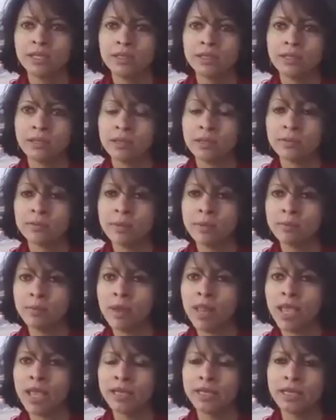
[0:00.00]
the urban
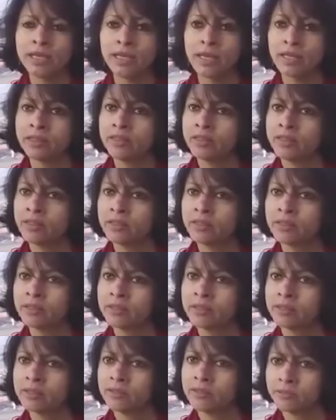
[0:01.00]
planning and
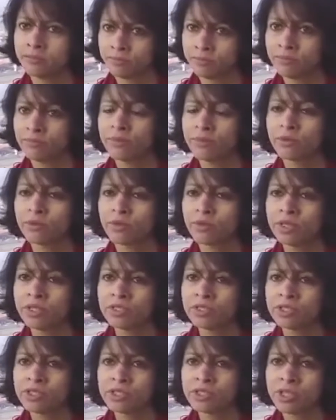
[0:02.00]
the
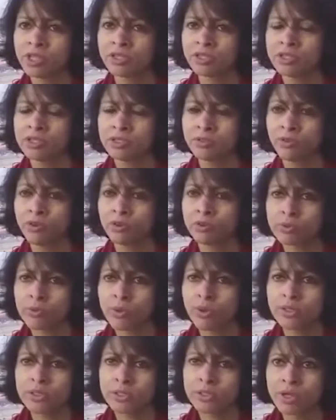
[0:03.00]
religious studies folks
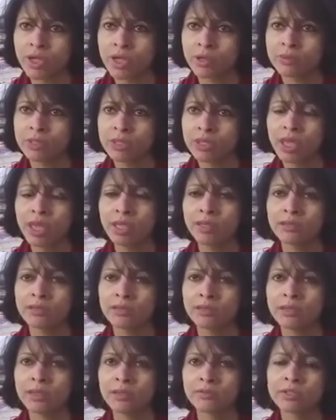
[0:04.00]
wanted to come
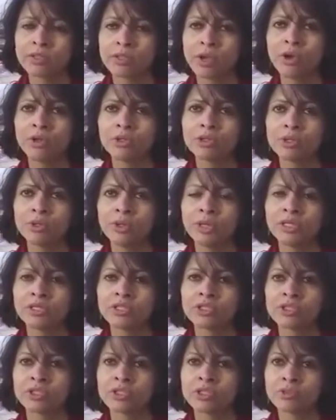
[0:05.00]
together, there was also
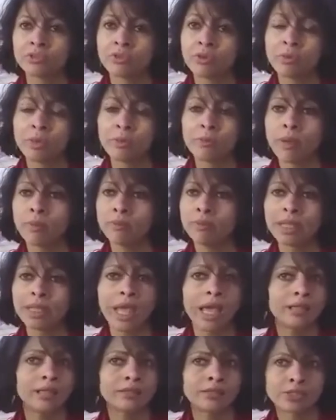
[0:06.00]
interest from the public
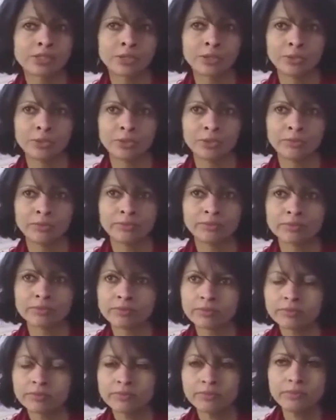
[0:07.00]
health school.
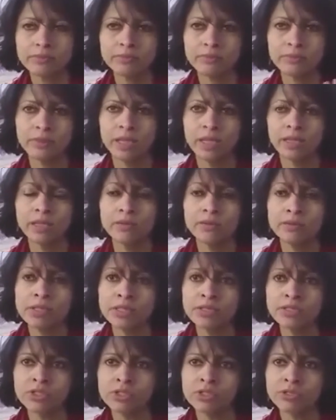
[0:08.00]
And there was
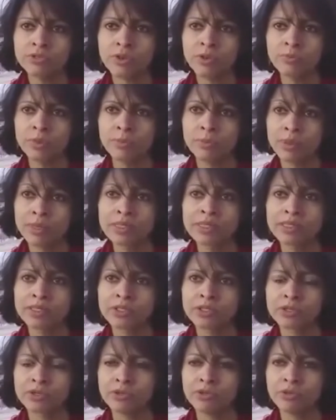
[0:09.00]
interest from the
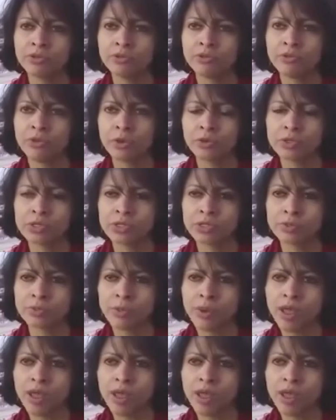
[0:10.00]
business school folks as